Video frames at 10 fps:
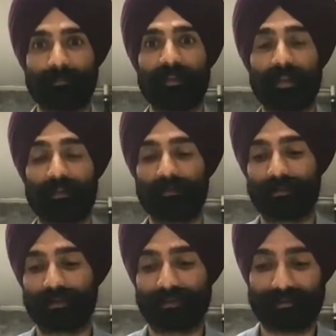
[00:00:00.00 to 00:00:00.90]
Yeah, no,
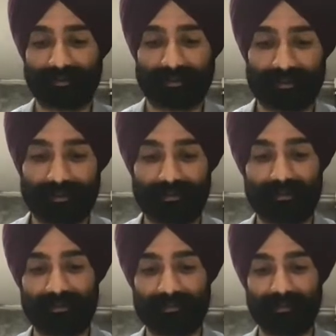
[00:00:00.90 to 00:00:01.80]
that's a
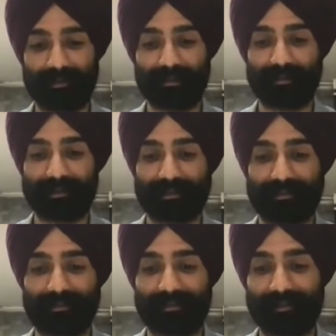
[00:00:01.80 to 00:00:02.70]
really good
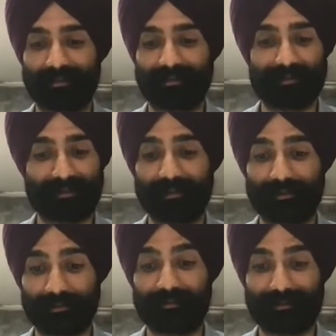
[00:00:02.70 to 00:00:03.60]
question, and that's a
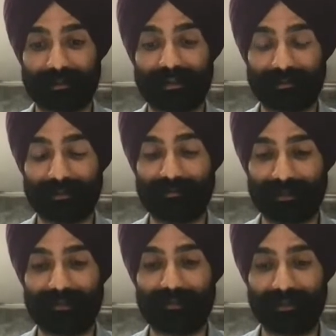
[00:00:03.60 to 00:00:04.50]
great way to
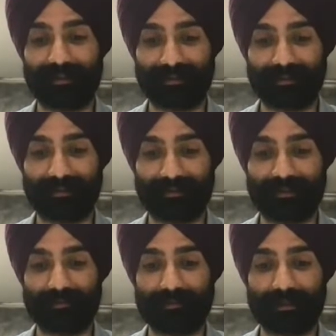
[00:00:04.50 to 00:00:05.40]
be about your gear
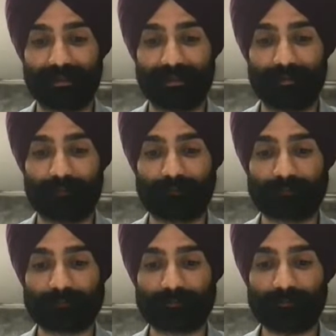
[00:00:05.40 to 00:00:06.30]
too.
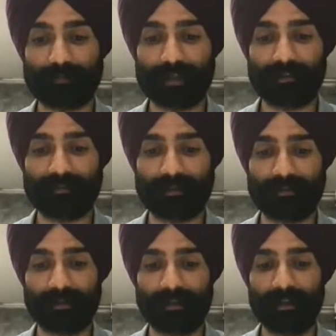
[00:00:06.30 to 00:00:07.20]

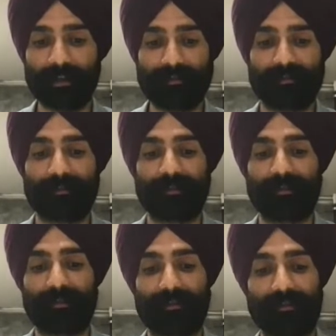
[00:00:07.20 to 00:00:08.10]
So
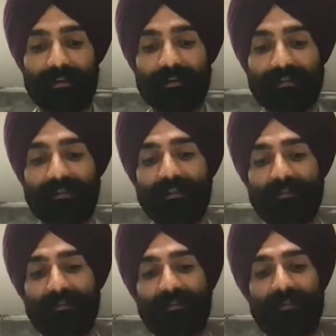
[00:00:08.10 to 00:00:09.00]
the honest
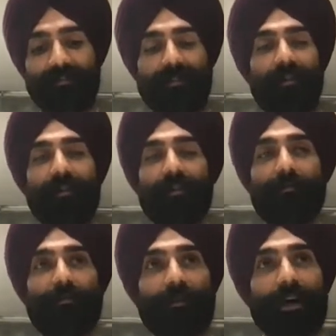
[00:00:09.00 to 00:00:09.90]
answer is
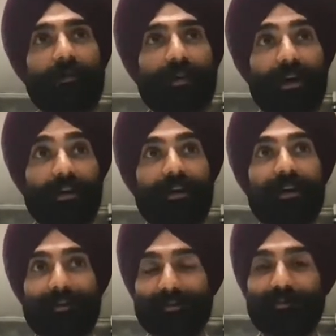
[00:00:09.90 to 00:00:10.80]
I'm not
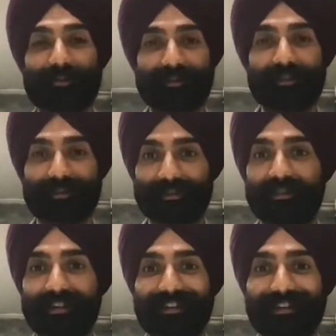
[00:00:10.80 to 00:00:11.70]
100% sure
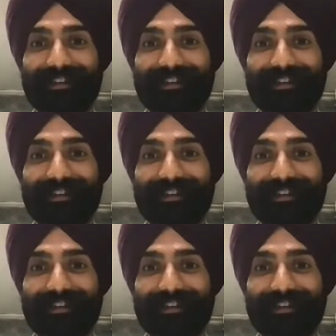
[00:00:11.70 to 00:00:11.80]
yet,